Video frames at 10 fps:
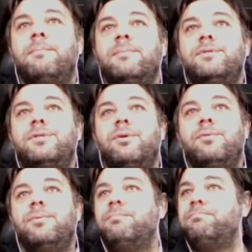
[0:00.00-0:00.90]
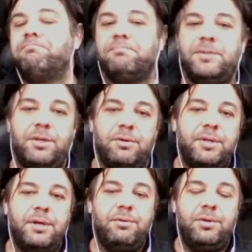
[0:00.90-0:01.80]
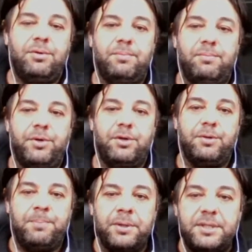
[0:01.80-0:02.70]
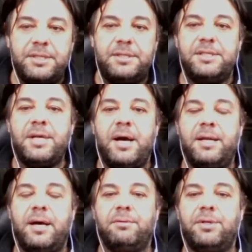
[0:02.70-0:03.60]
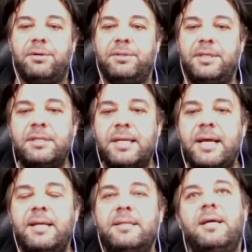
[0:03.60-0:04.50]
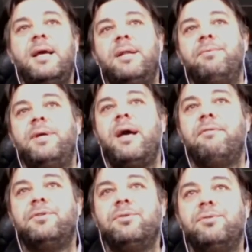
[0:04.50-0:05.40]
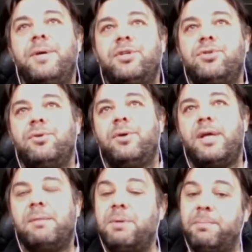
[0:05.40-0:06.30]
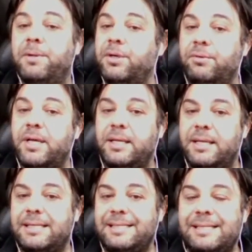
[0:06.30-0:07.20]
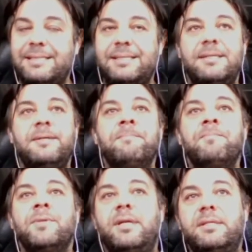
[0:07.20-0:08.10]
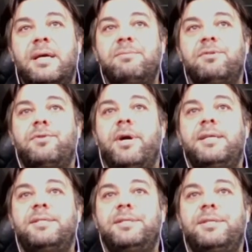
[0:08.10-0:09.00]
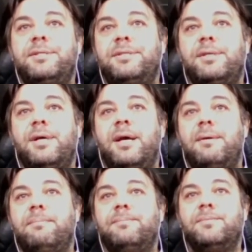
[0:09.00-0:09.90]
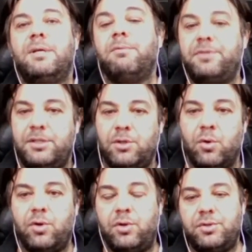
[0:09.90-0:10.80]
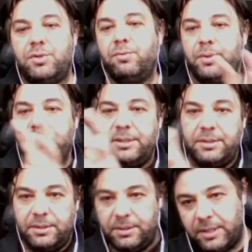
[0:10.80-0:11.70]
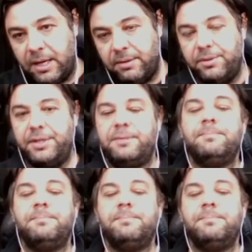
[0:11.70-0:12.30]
So, you know, we could put this design out there on the internet, and we have to make sure that people know that it exists. And in times of crises, some of these locals would download it